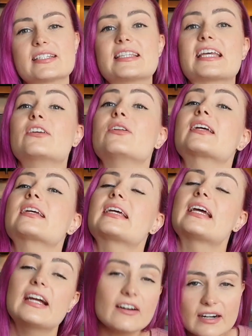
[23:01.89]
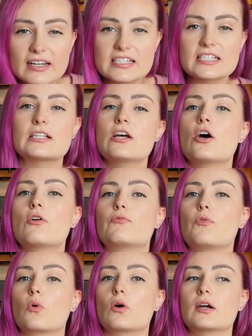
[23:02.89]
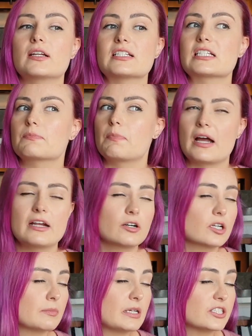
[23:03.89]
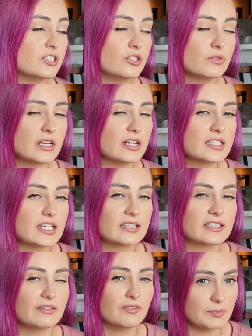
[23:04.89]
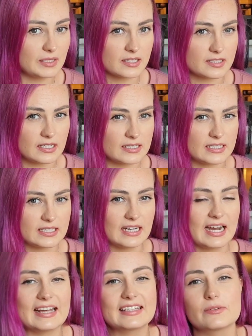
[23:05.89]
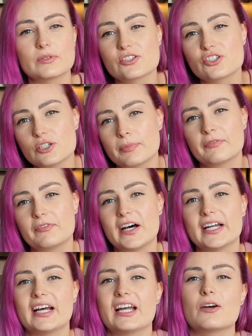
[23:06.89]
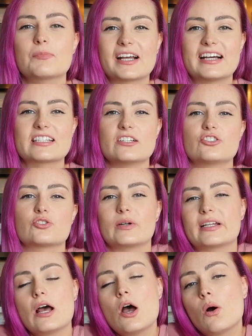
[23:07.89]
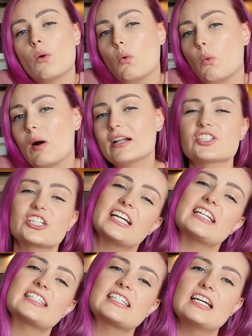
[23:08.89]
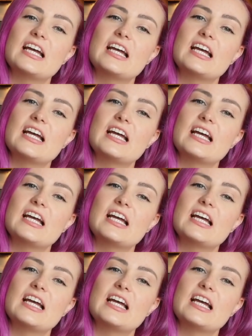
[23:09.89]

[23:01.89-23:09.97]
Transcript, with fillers: Thank you to Carys for inspiring me to do this and giving me this idea. I think it was super fun. I hope you guys enjoyed watching it.